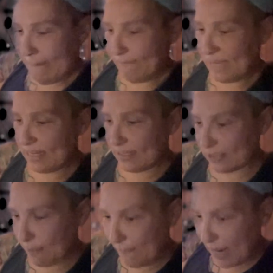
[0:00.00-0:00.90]
Venus
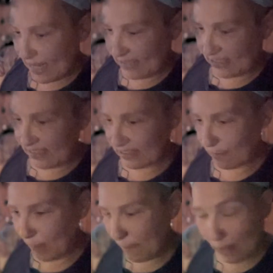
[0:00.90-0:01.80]
in Pisces.
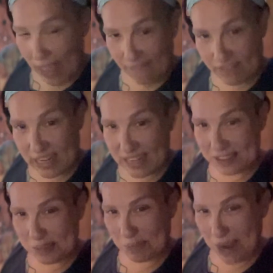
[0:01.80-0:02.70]
If people have
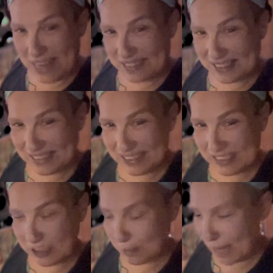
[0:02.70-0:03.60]
Venus in Pisces,
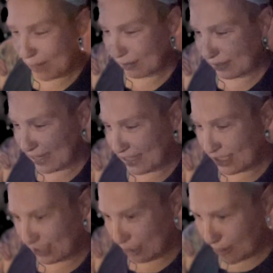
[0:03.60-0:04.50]
this might relate
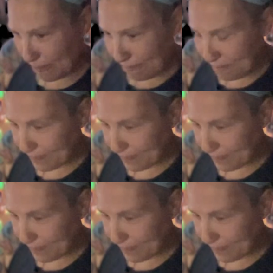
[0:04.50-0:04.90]
to you.